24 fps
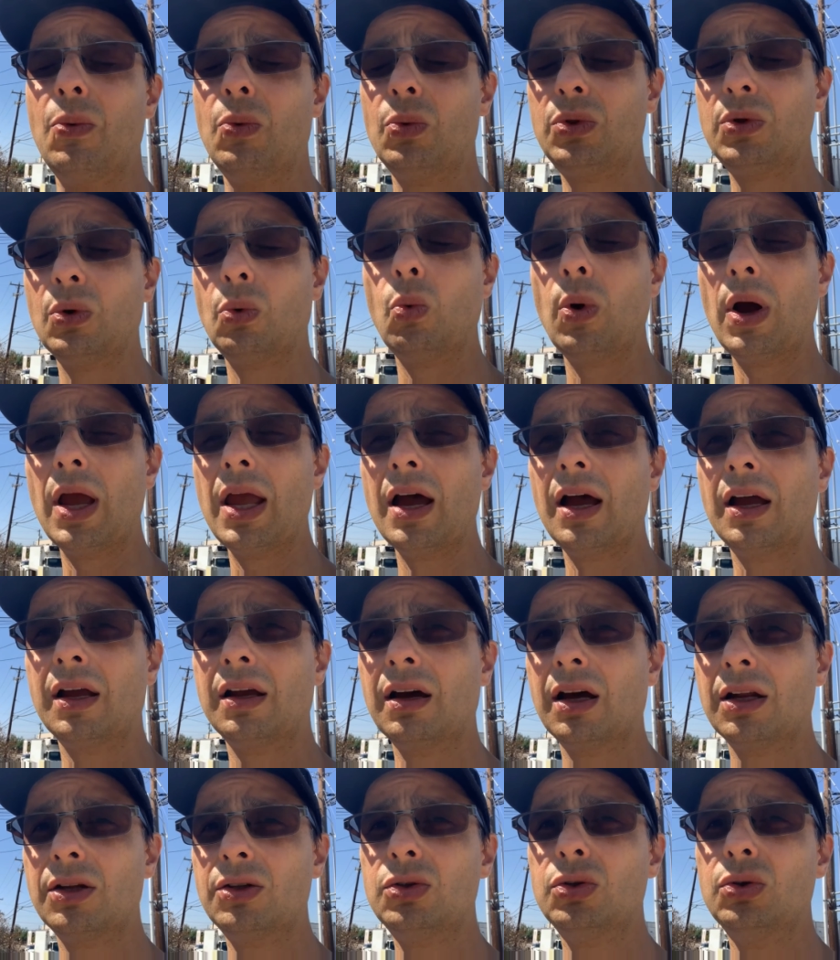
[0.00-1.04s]
the way I
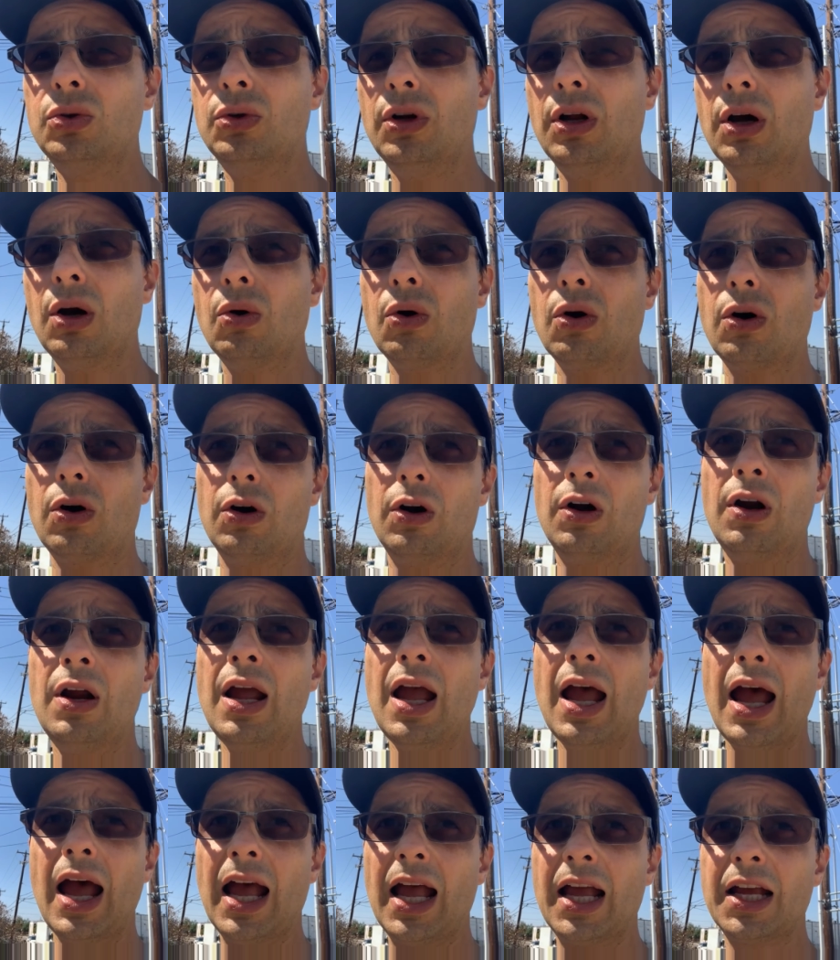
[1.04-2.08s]
got to know her,
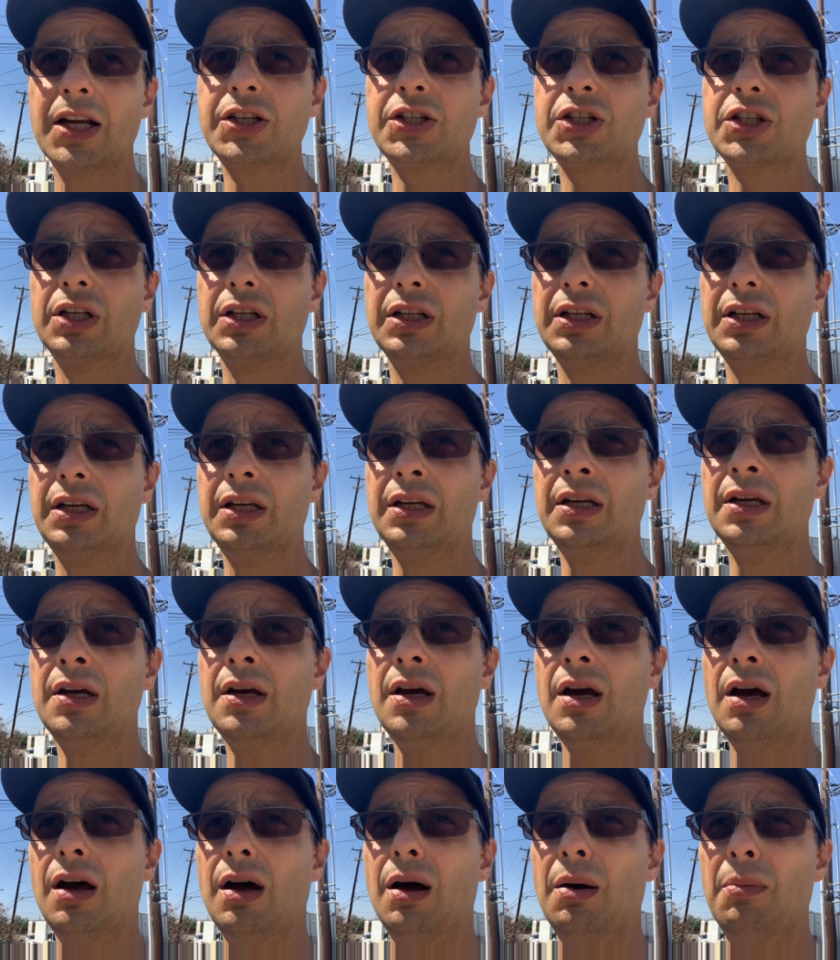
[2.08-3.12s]
actually
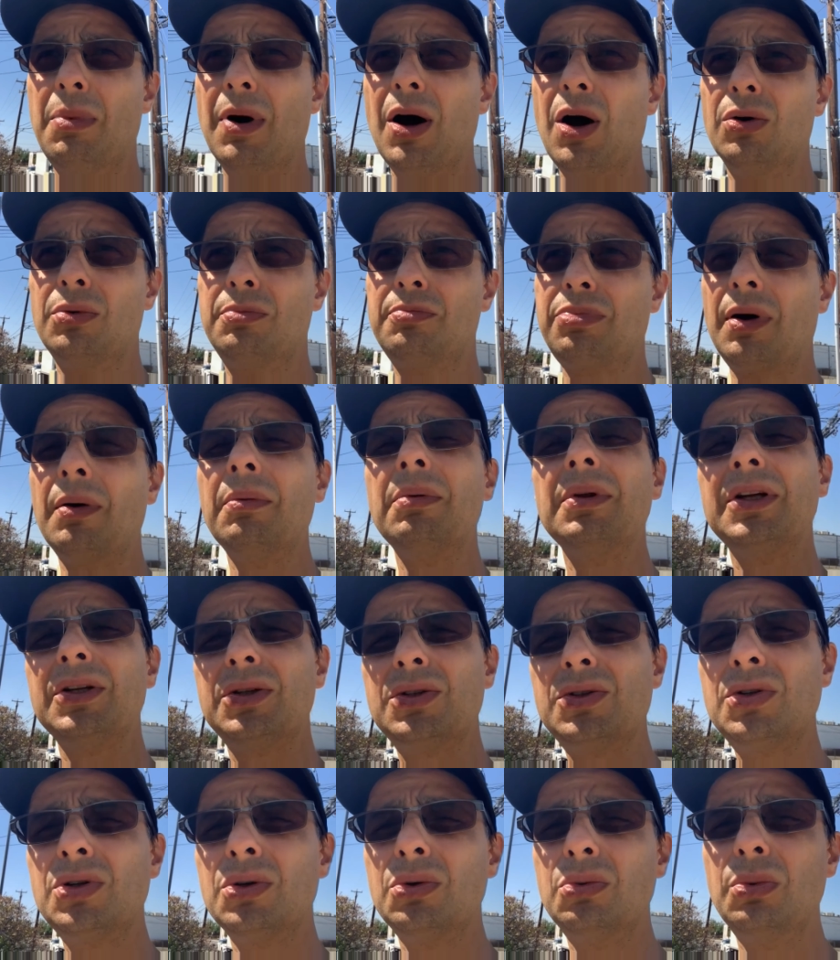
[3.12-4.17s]
about probably
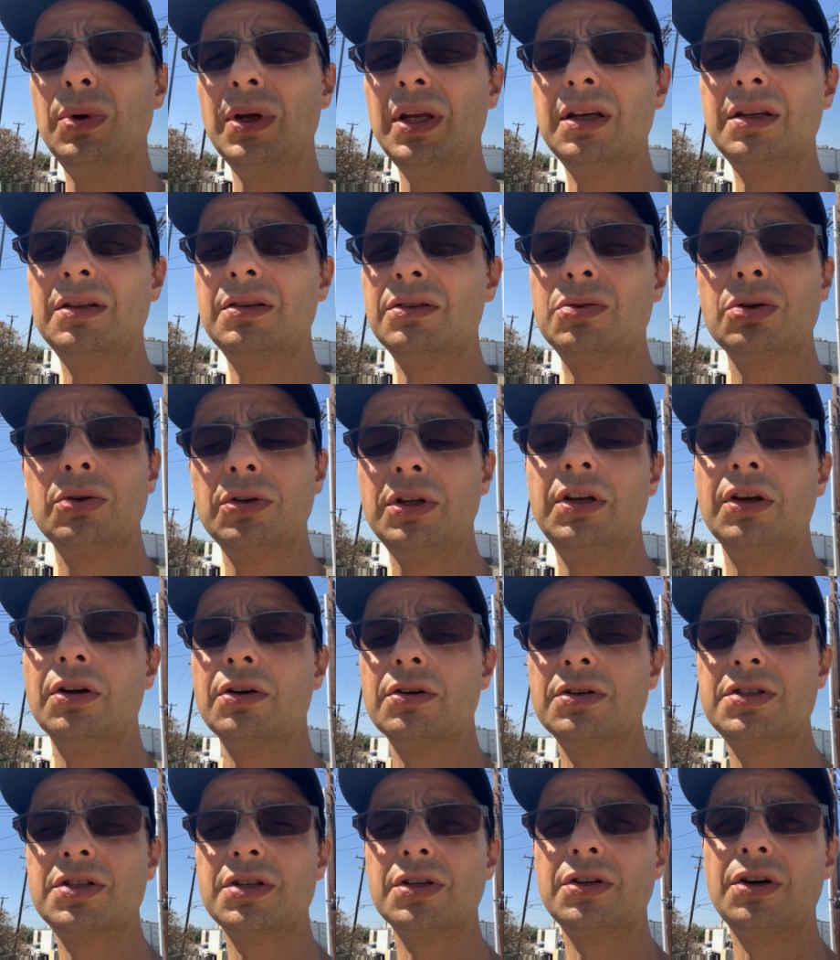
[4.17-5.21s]
2
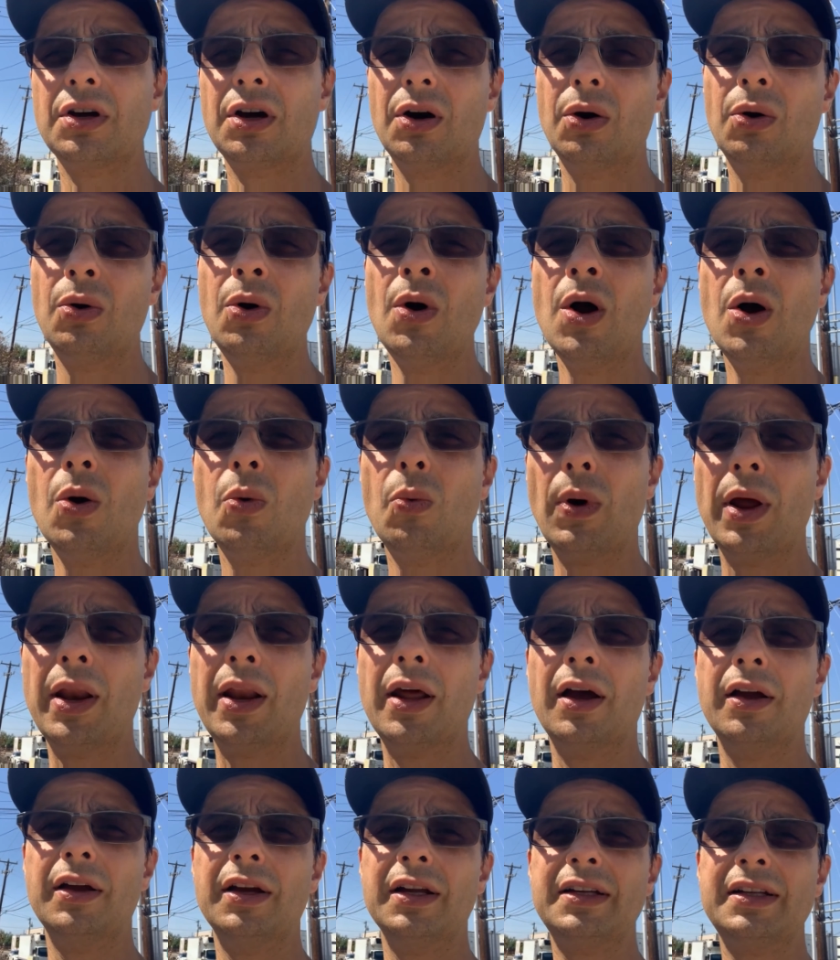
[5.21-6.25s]
years ago when
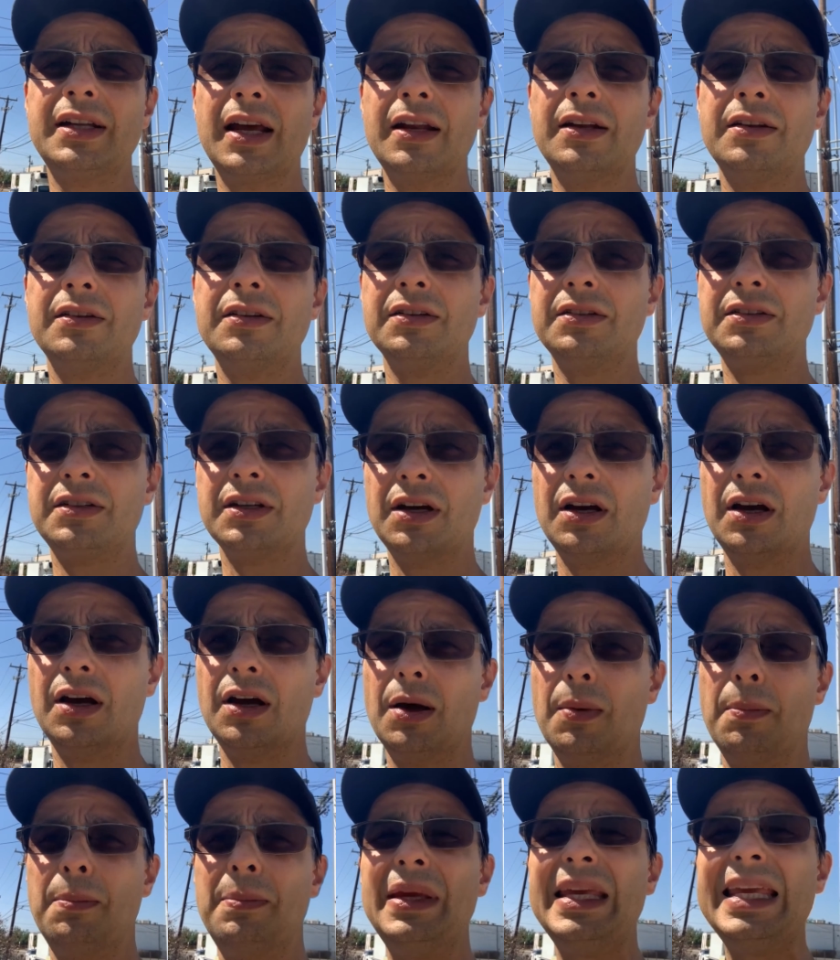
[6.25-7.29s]
I attended
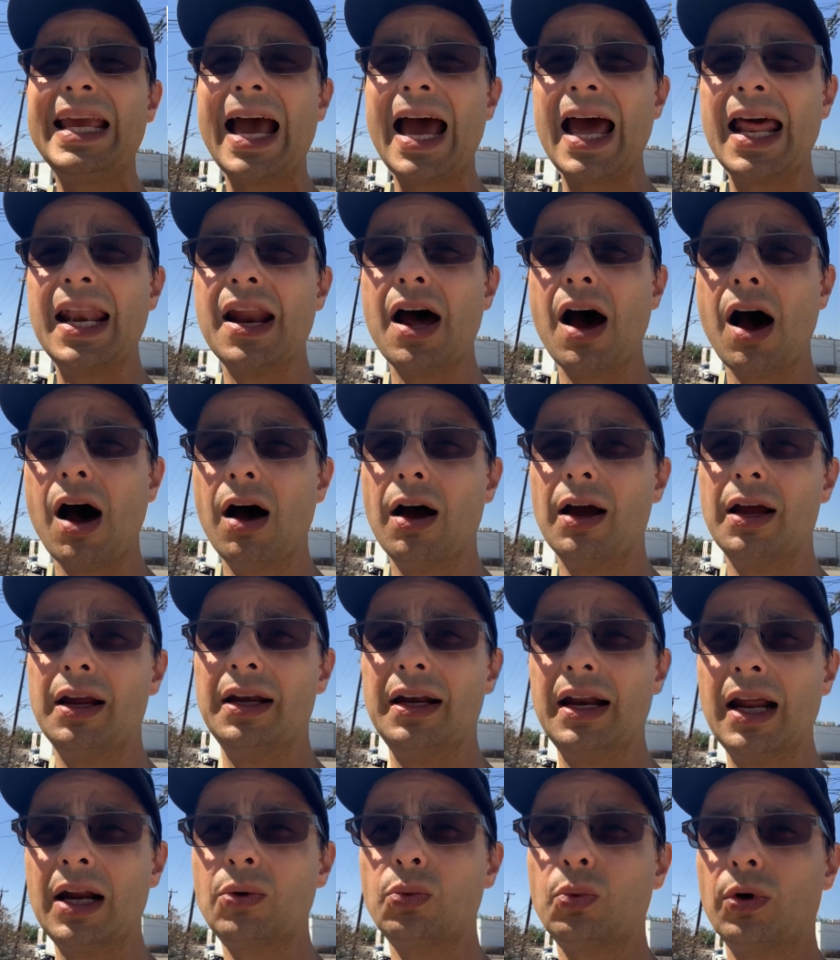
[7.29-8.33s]
a BNI
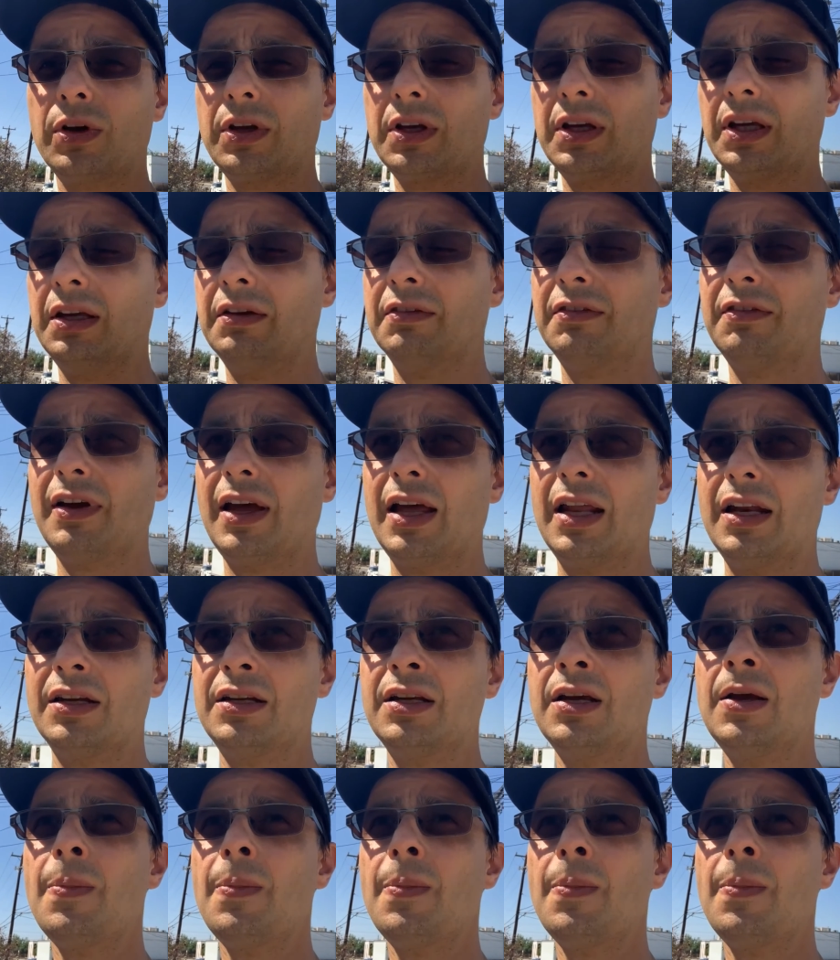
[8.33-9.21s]
networking event.